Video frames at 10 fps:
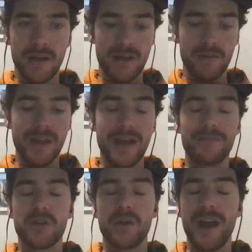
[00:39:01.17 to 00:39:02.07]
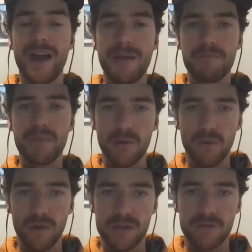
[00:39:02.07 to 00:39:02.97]
He would then have to go and hand pick
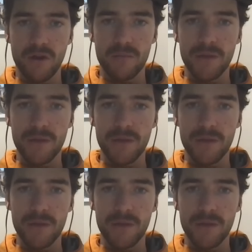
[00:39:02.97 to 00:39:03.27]
all of this crop.